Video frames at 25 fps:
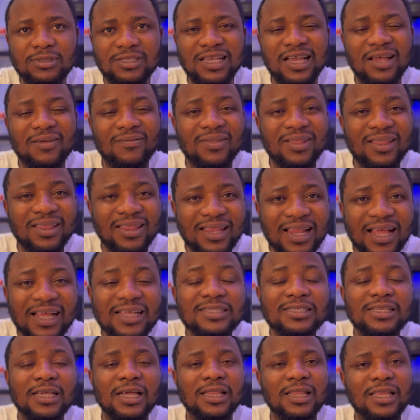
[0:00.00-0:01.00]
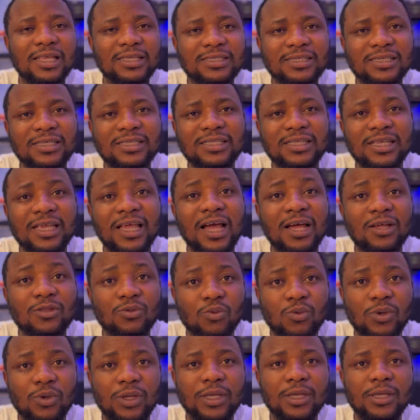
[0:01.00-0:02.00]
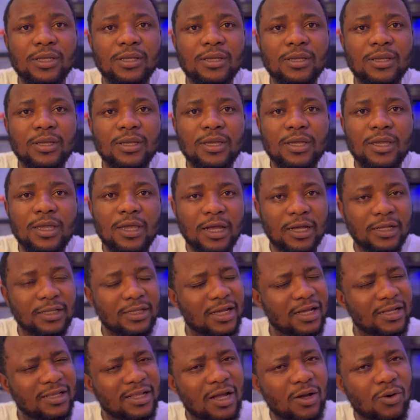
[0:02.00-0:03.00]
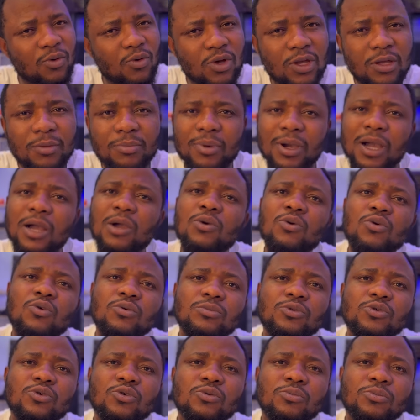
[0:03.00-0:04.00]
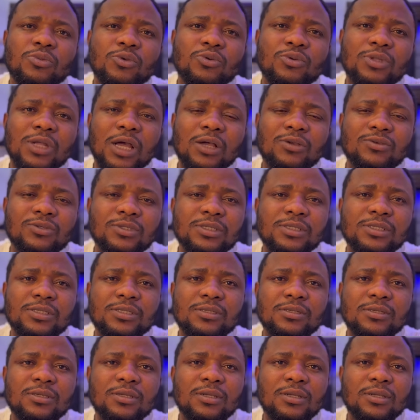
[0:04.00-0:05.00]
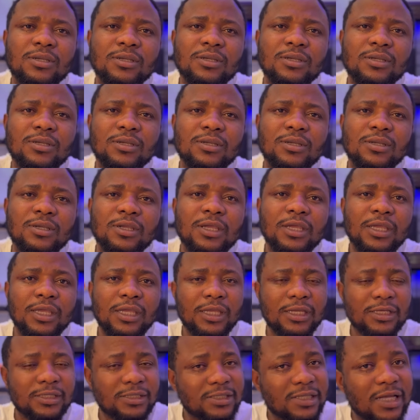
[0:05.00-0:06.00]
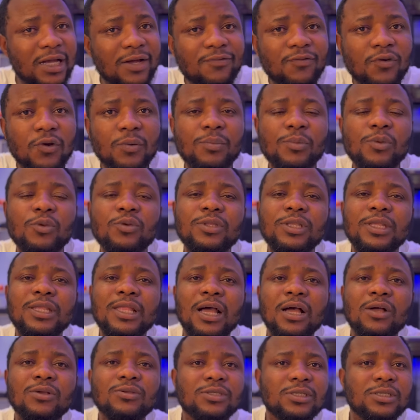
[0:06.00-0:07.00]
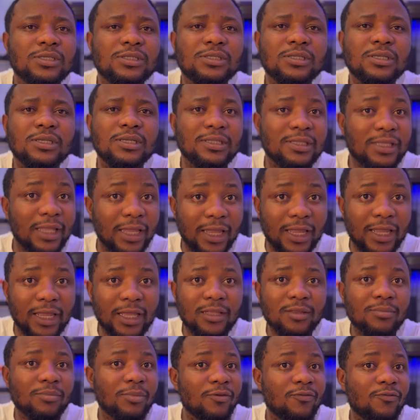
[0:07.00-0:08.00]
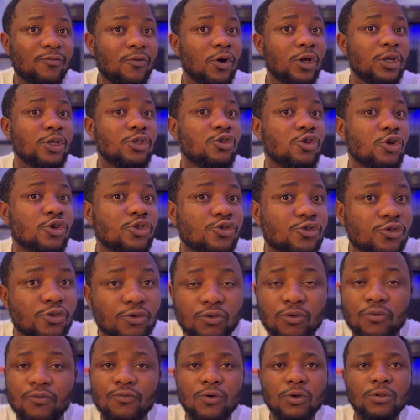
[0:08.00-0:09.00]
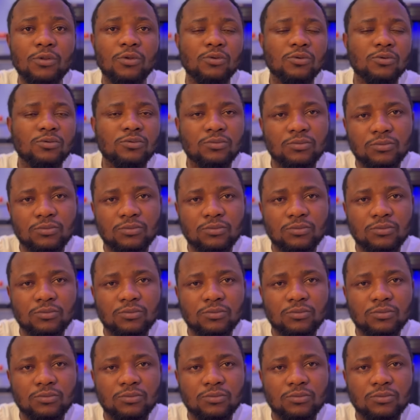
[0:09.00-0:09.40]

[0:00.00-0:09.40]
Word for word: They have learned their lesson the hard way. And they are now going back home to build houses. It starts from building houses, then before industry will follow.